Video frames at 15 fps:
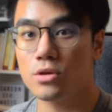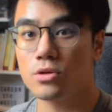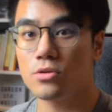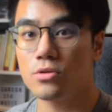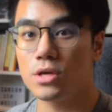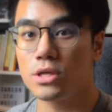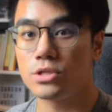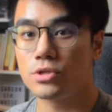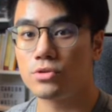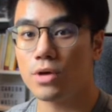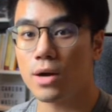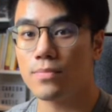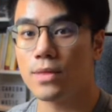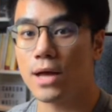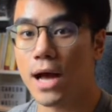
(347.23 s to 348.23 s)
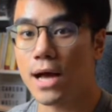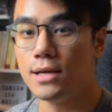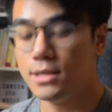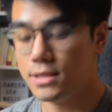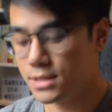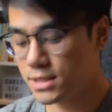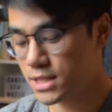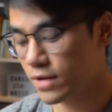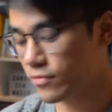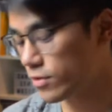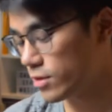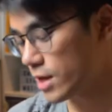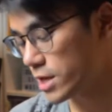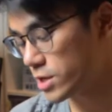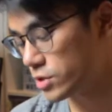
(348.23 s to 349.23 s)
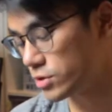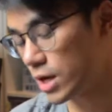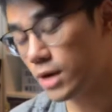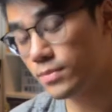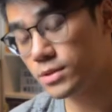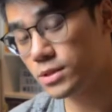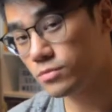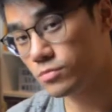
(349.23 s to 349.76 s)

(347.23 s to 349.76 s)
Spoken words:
do is you drop that 7th that you dropped,